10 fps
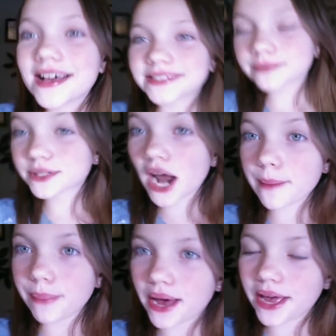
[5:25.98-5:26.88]

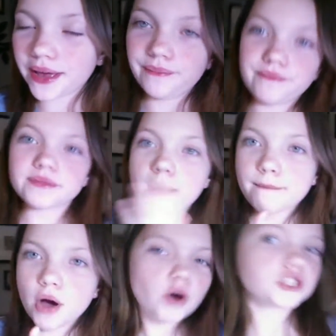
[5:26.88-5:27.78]
Subscribe button,
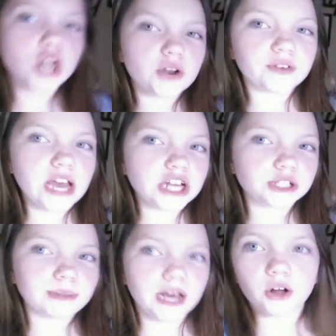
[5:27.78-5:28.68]
post
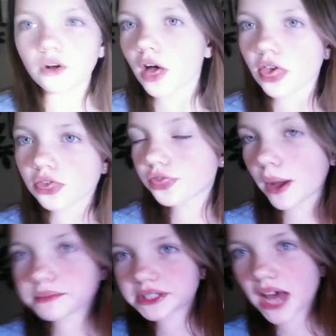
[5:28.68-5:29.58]
notification bell,
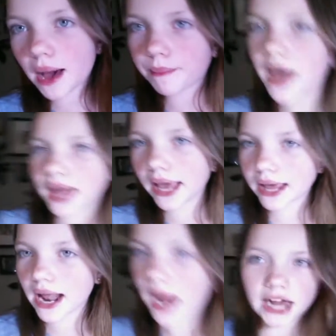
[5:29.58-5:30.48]
thumbs up,
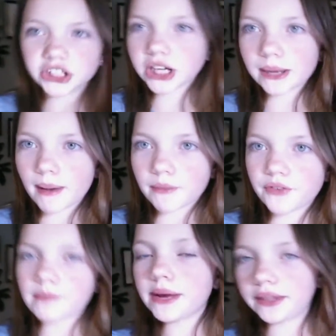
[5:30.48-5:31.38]
and hashtag
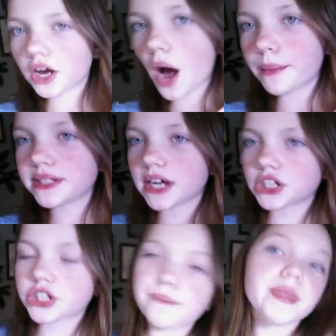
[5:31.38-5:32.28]
BubbleFam in the comment
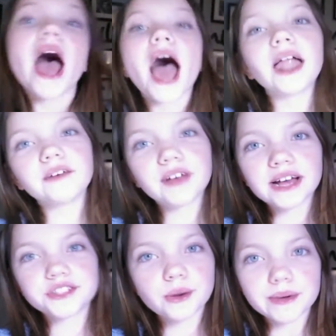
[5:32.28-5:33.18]
section. I love you
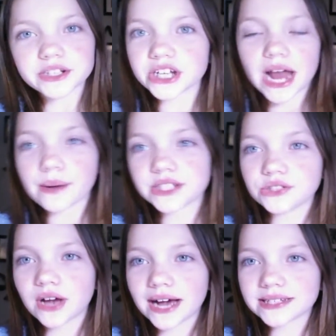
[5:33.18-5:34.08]
guys so much, and I will
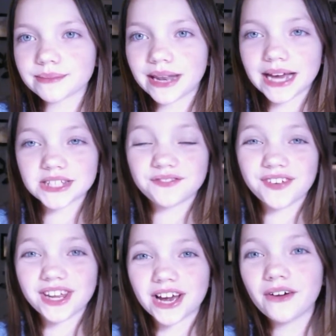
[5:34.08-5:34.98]
see you guys in my next
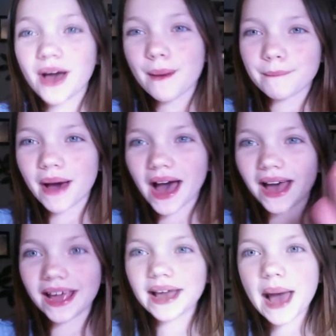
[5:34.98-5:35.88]
video.
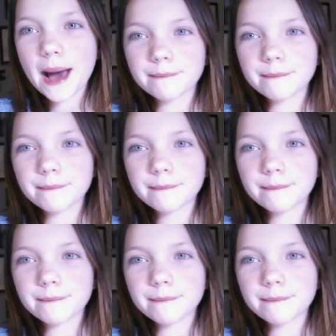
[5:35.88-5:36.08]
Bye.